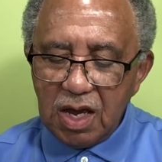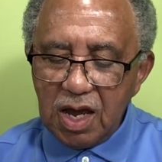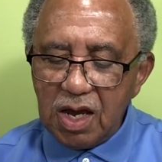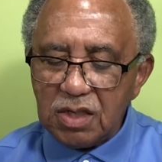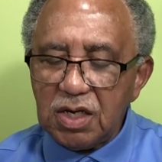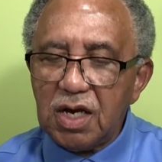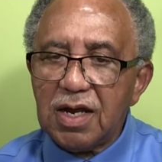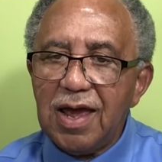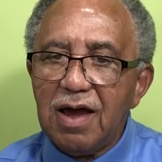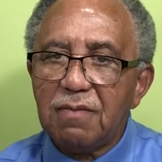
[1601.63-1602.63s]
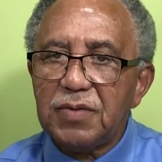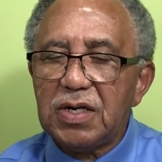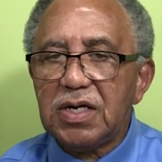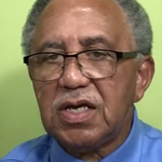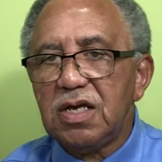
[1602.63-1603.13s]
and yet have
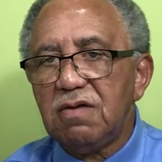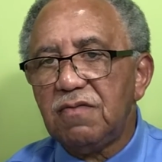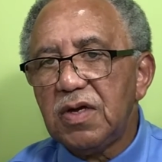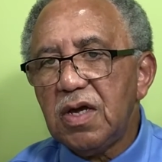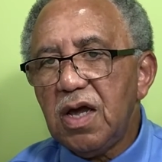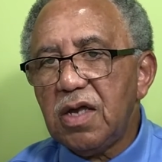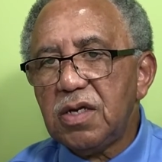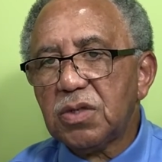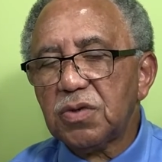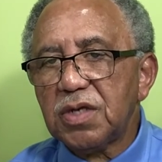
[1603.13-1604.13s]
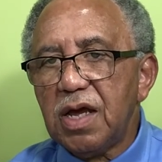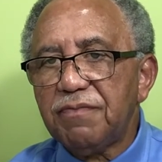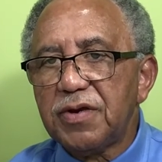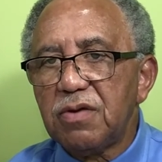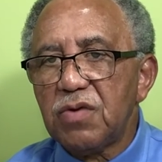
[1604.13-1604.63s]
believed and this was
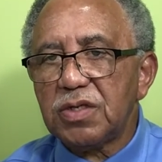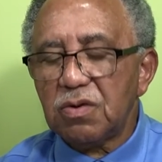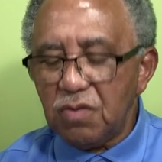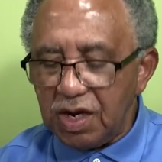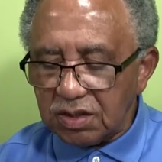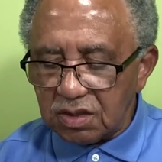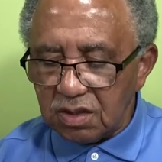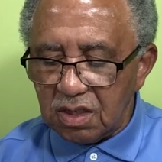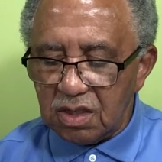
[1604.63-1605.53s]
after the resurrection